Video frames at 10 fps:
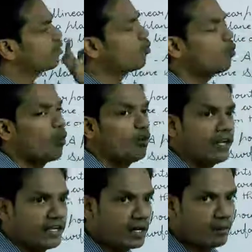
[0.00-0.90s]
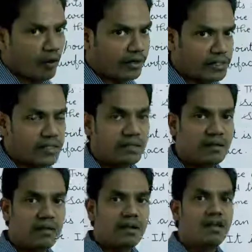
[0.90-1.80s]
way now collinear points.
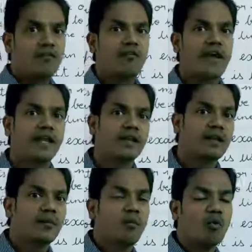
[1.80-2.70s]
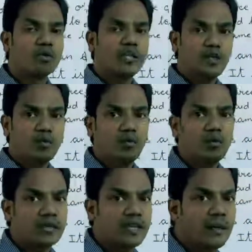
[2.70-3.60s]
When more than two
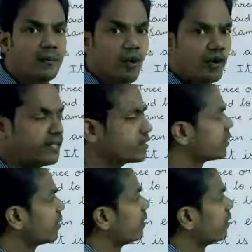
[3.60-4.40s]
or three points